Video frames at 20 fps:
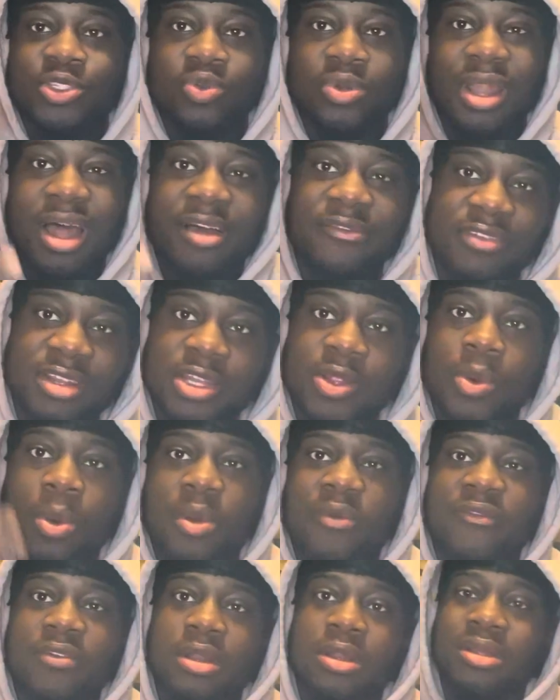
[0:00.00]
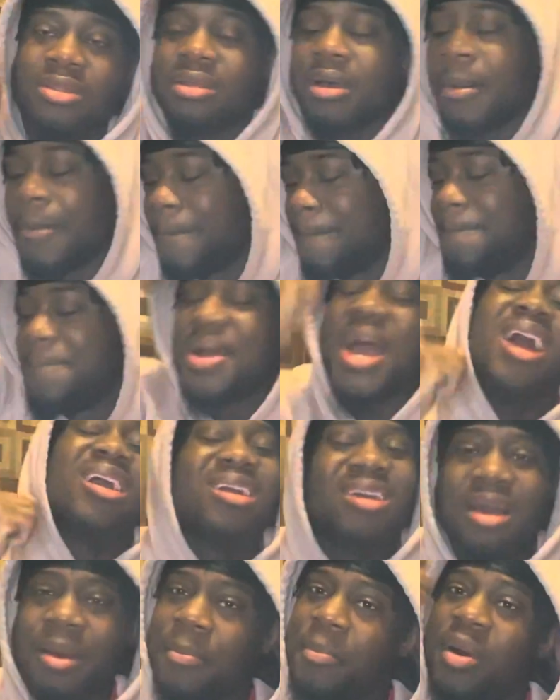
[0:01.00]
you live and direct with another
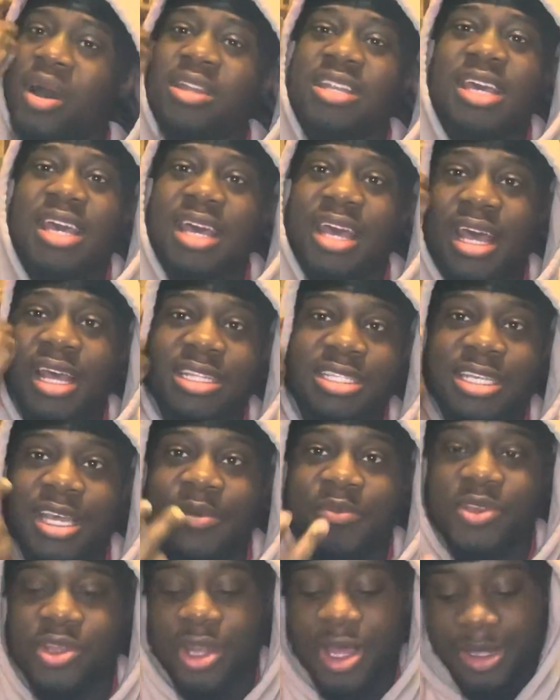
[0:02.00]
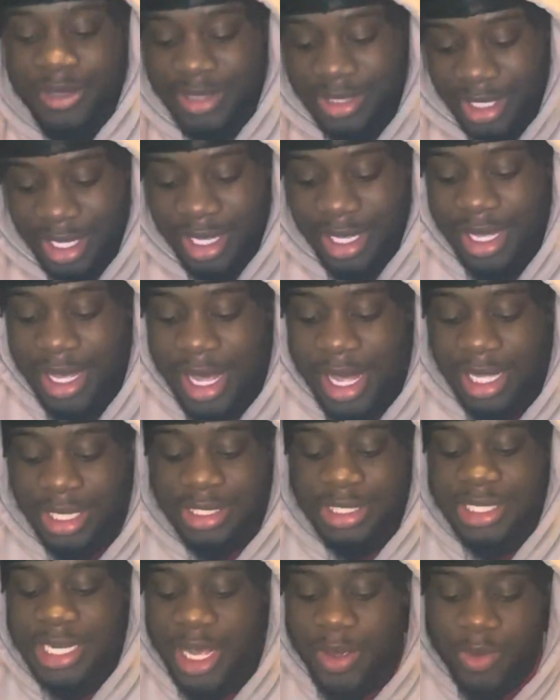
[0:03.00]
banger upon your head top. You know what I'm saying?
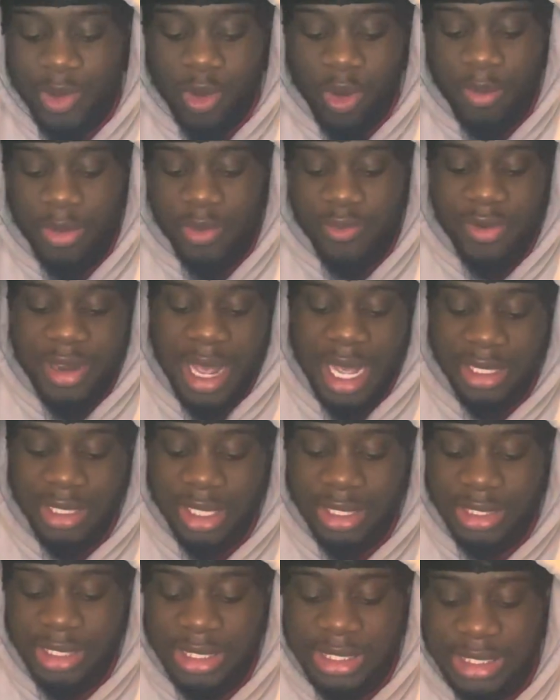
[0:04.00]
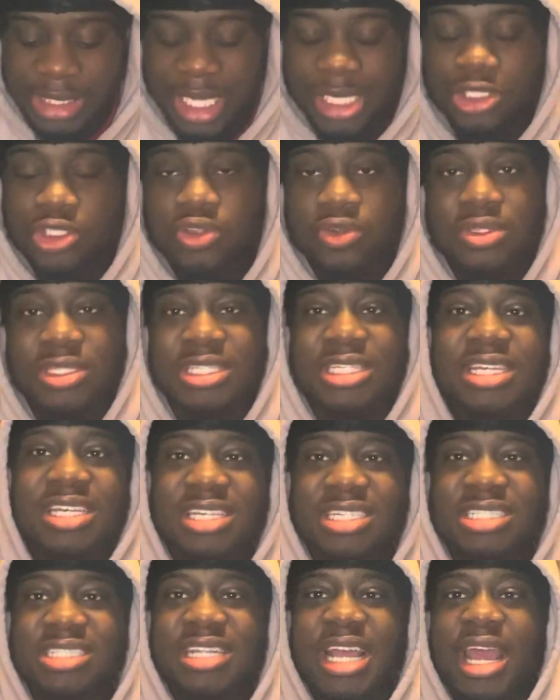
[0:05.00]
Today, we're going to be reacting to Central
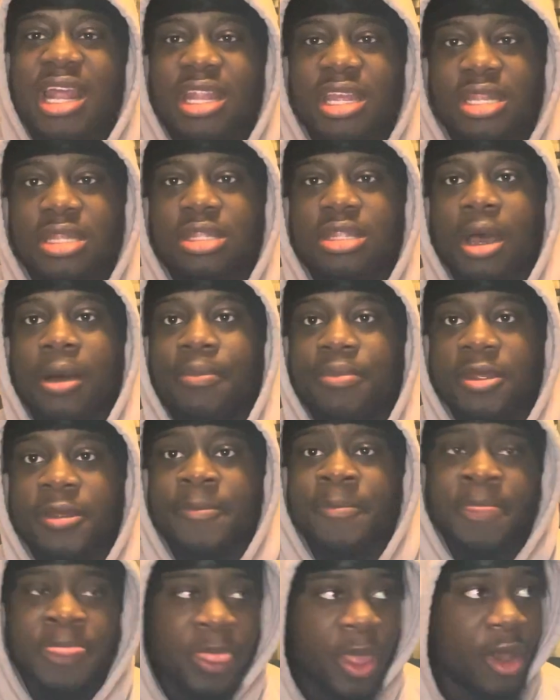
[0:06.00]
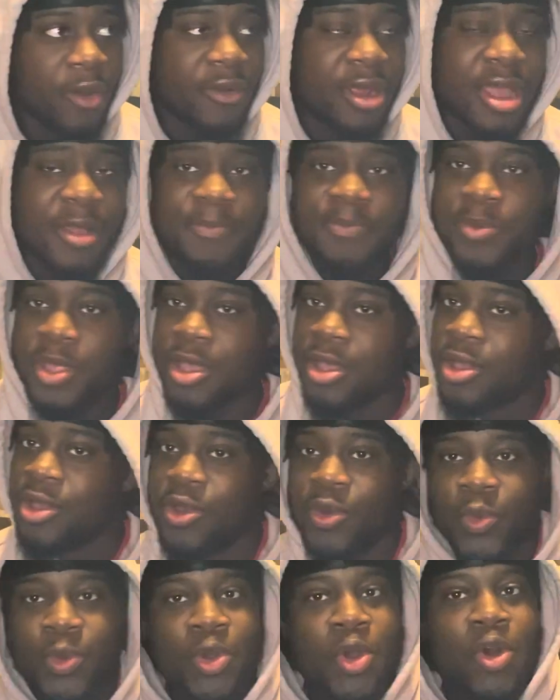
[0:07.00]
C's Daily Duppy. All right?
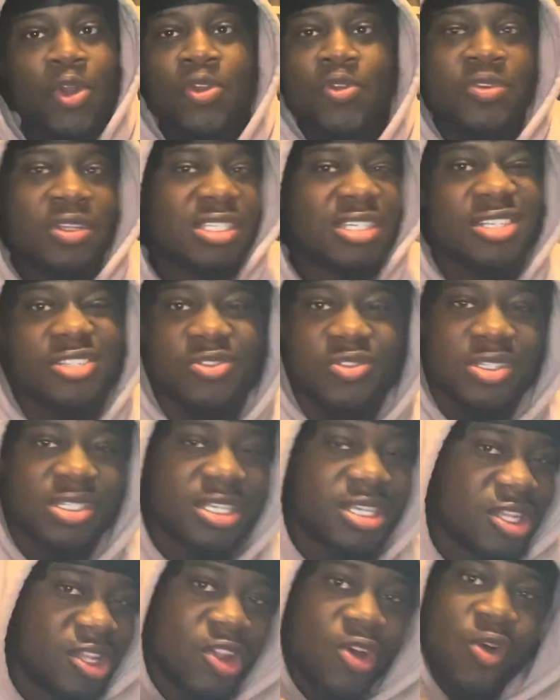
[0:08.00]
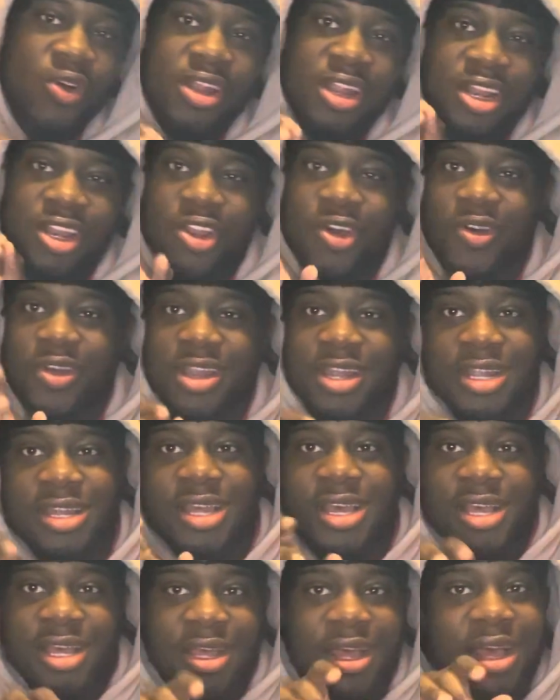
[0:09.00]
We all know Central C, loading.
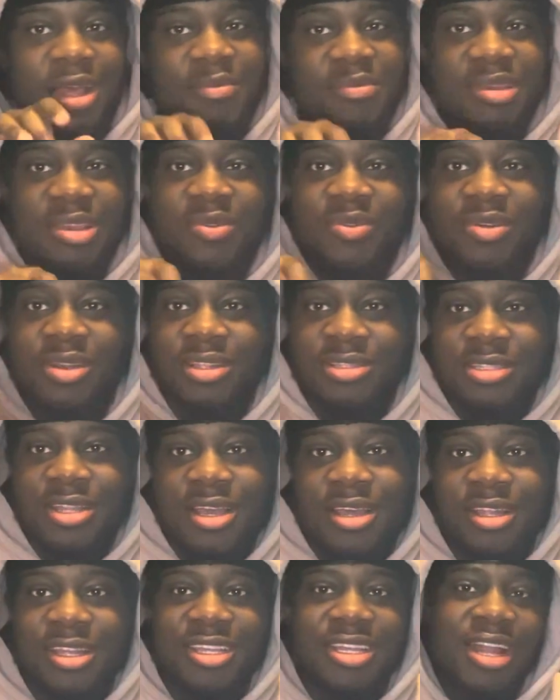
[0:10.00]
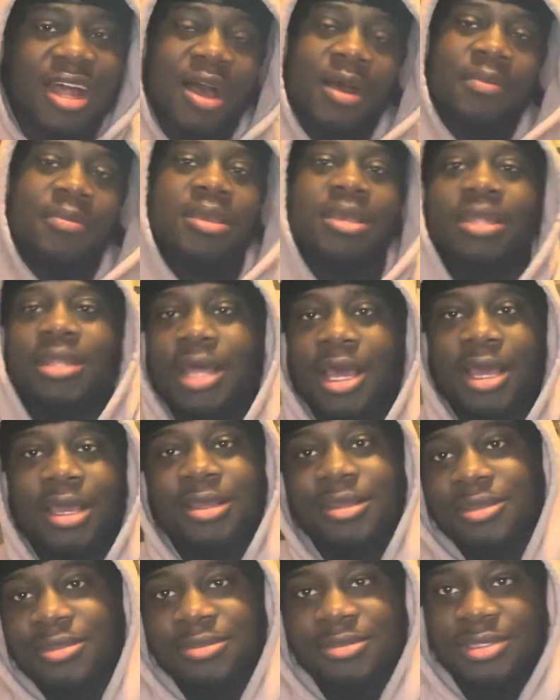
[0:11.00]
I be on a dead, you know what I mean? Like,
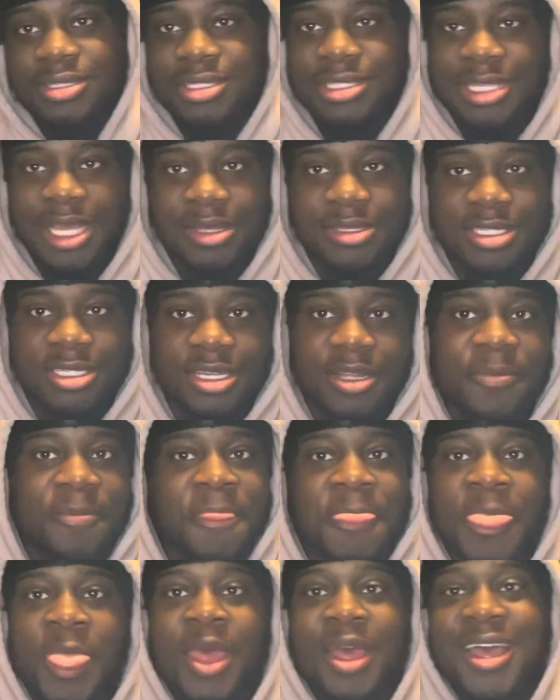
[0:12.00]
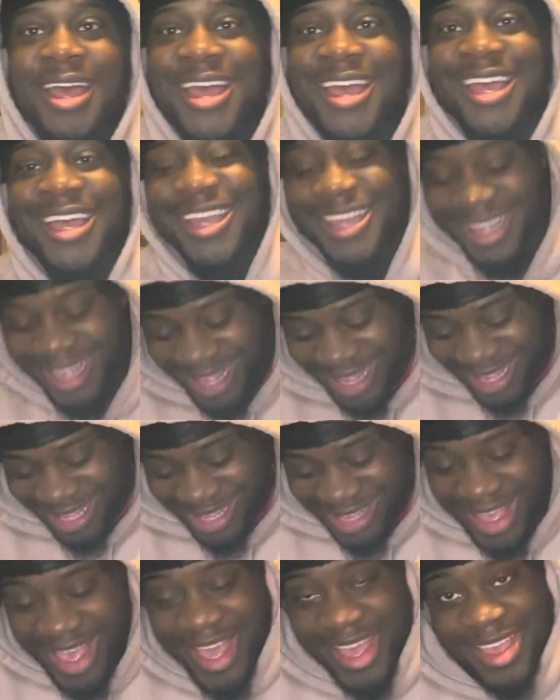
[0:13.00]
type shit.
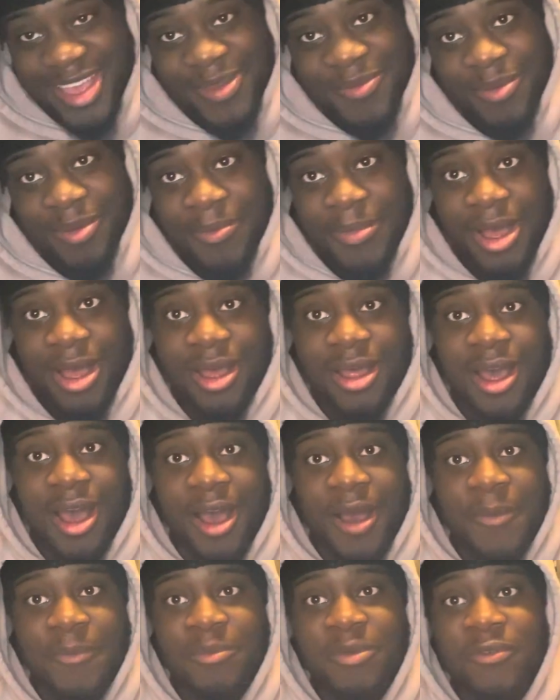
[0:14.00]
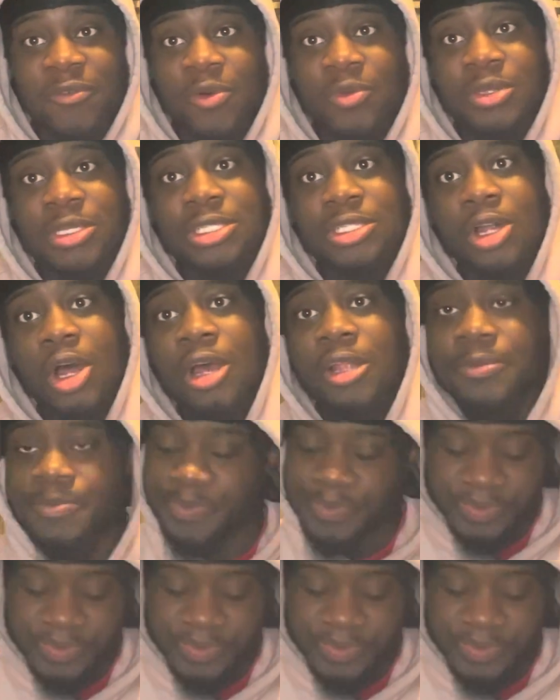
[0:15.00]
yeah. But my before we start,